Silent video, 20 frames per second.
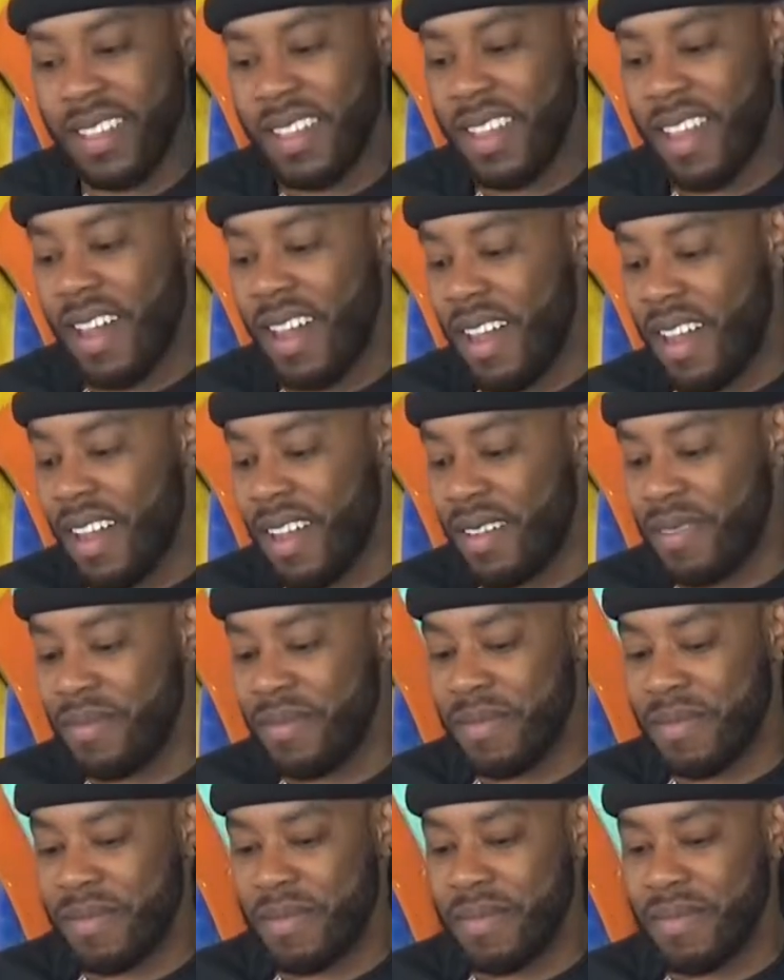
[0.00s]

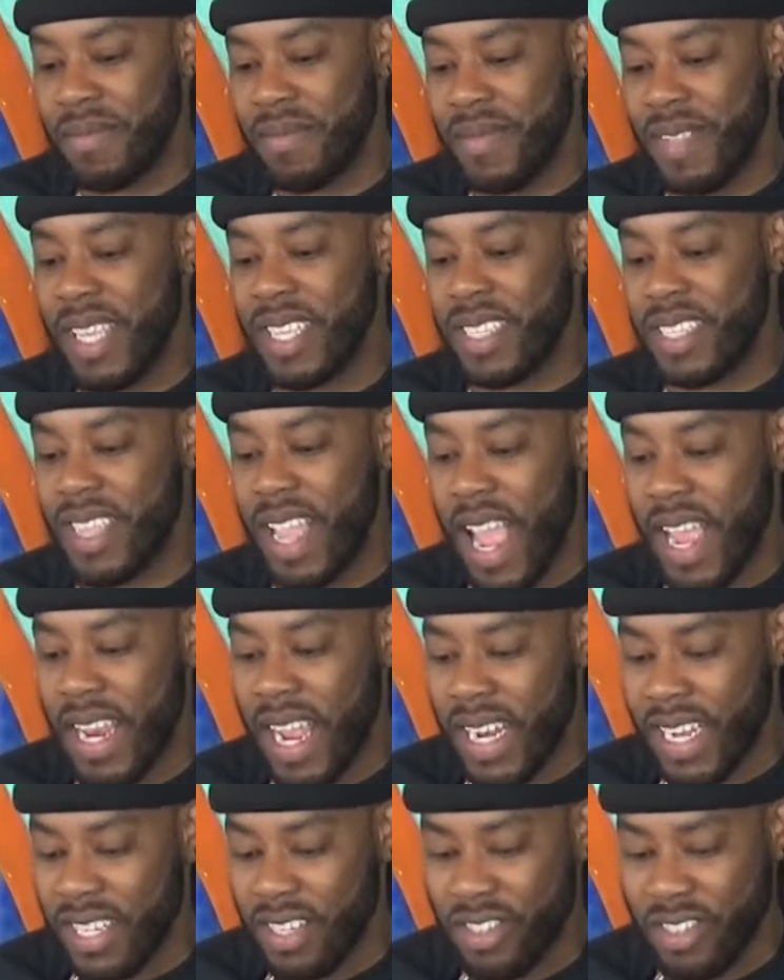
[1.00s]
let's
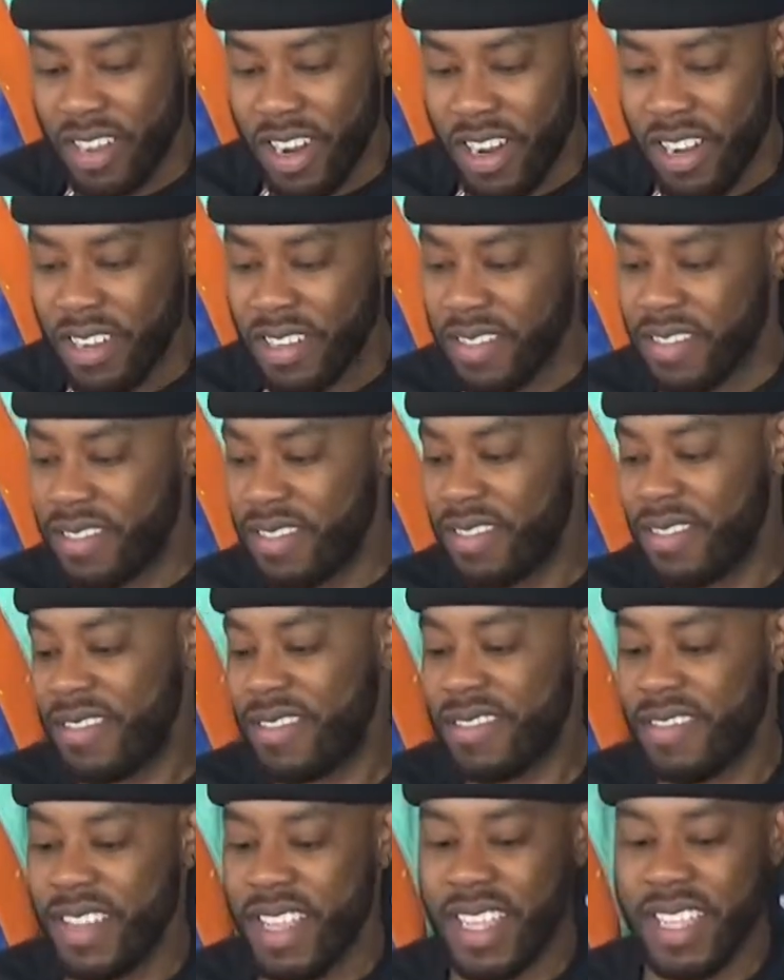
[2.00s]
tie-dye this shirt.
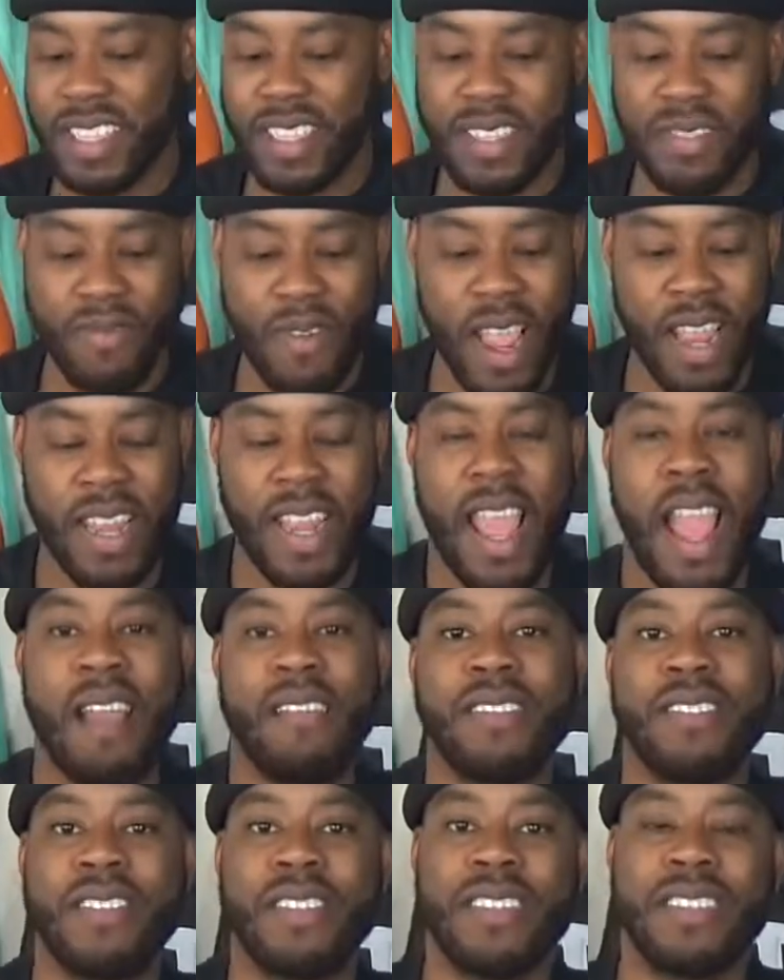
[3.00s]
Right
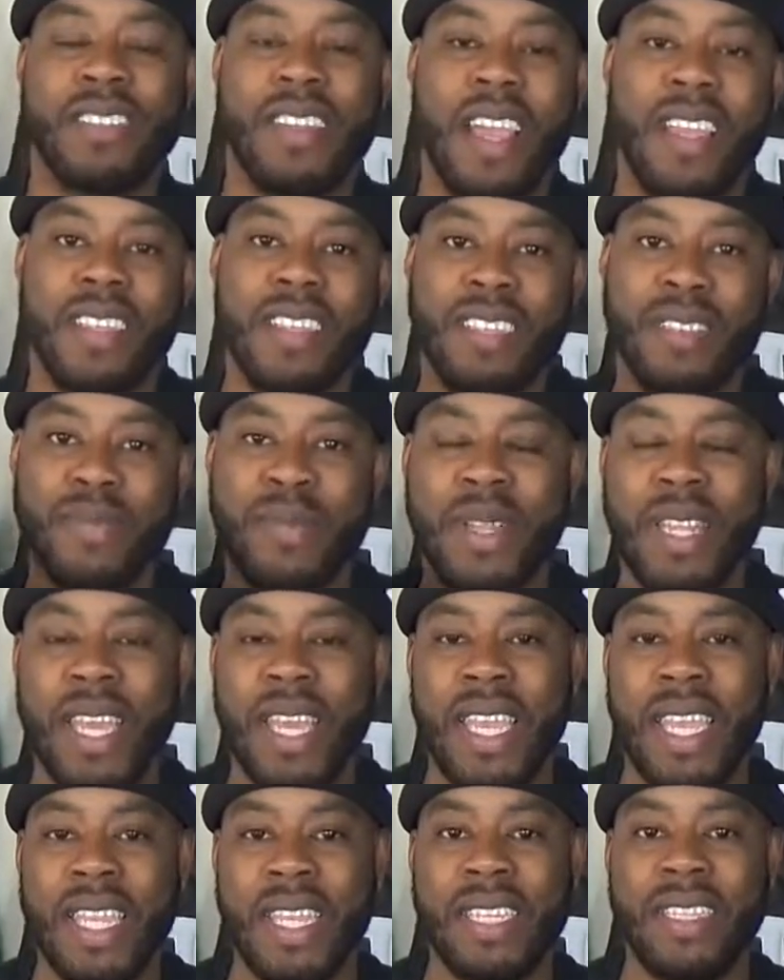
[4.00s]
now it's just like this
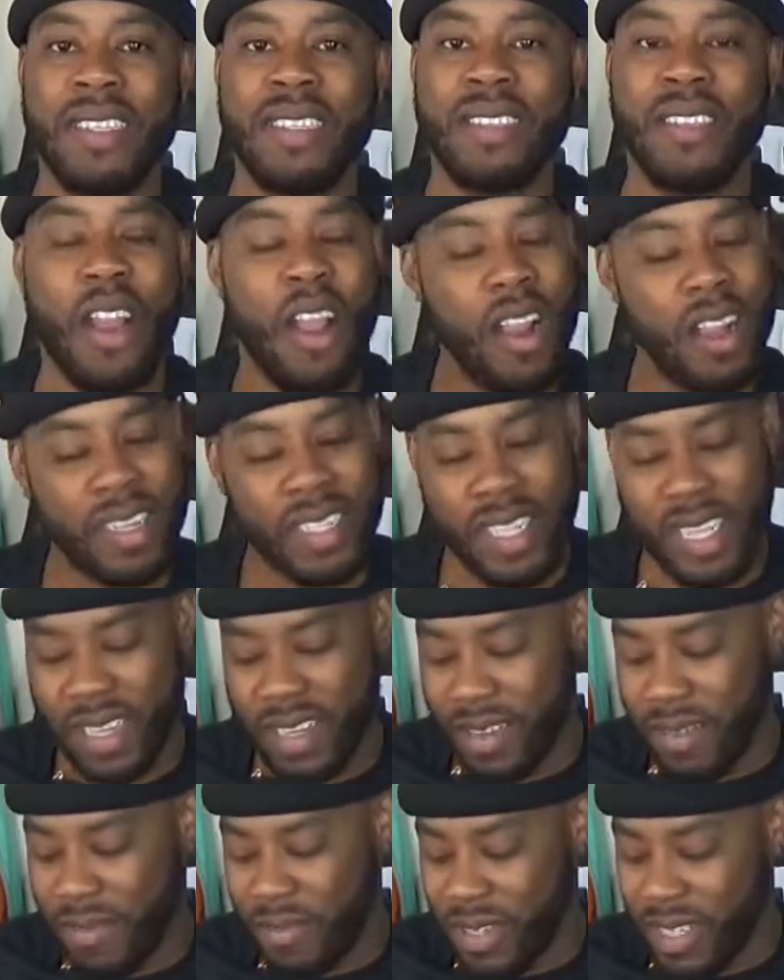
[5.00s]
plain dark
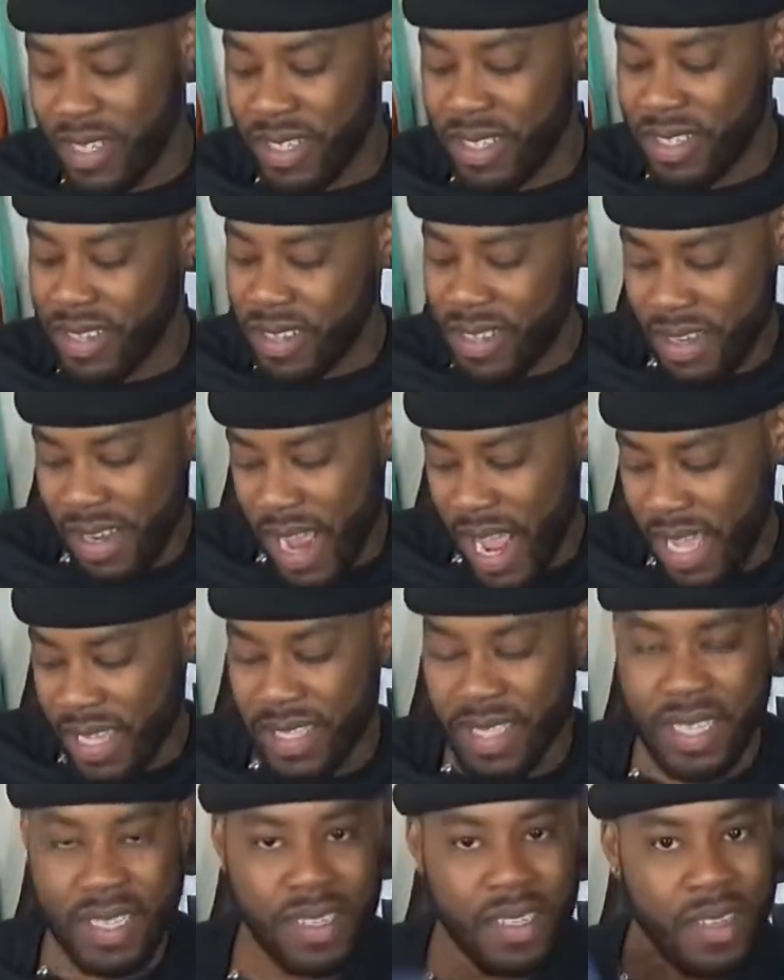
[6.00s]
denim, which is a
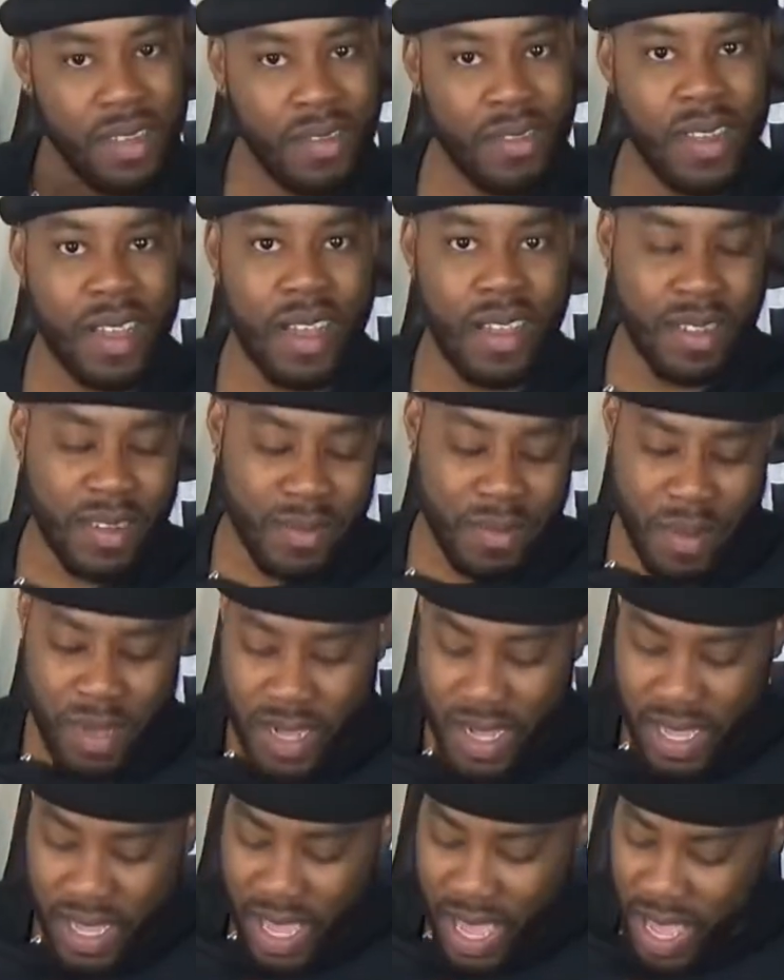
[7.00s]
nice indigo color,
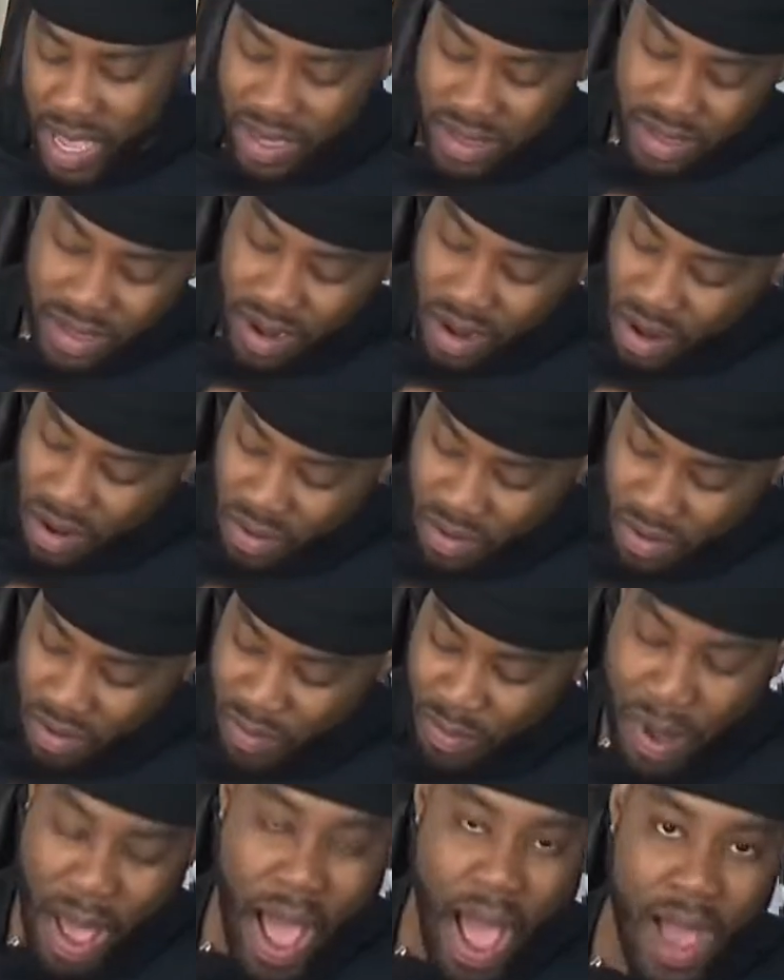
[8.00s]
but it has
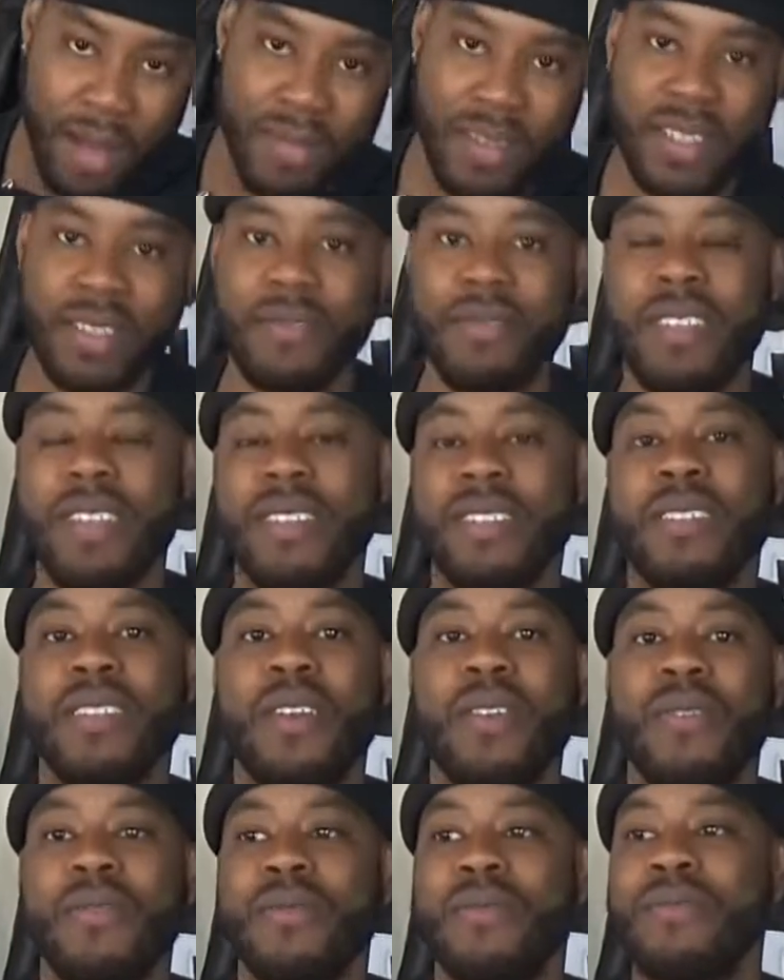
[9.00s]
no pop to it,
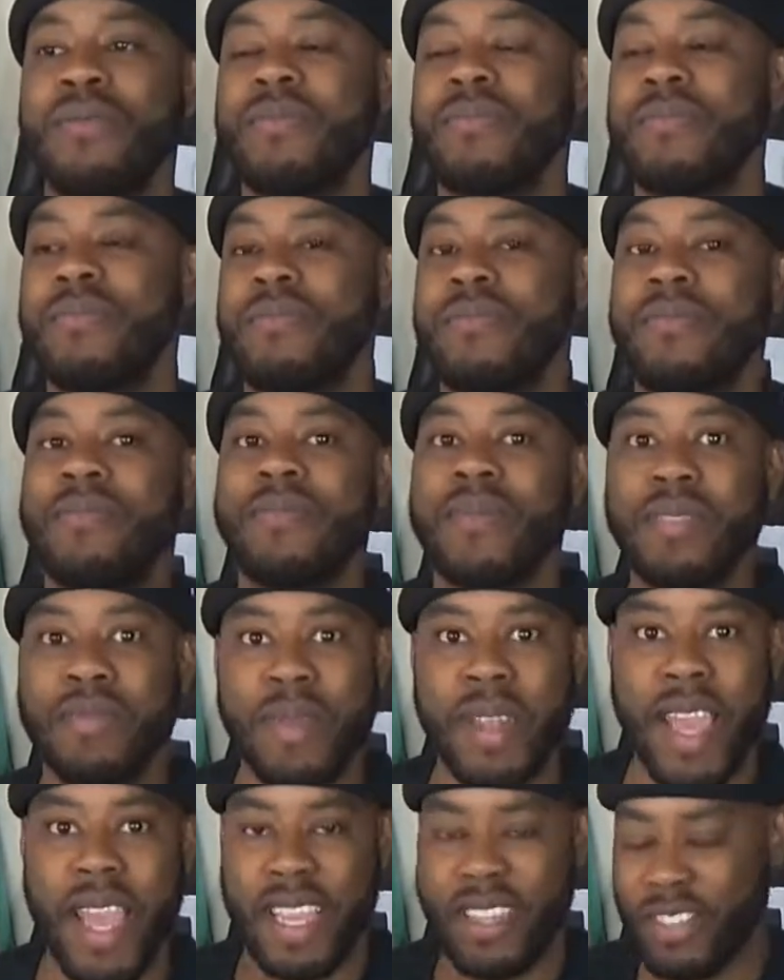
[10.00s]
no
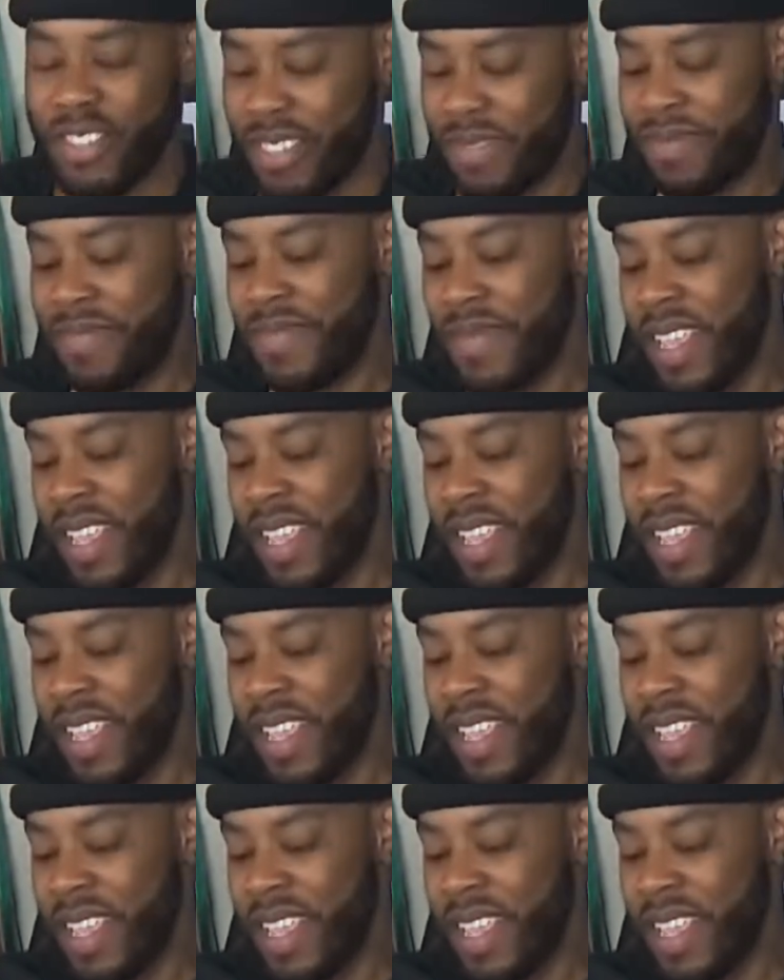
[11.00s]
splash.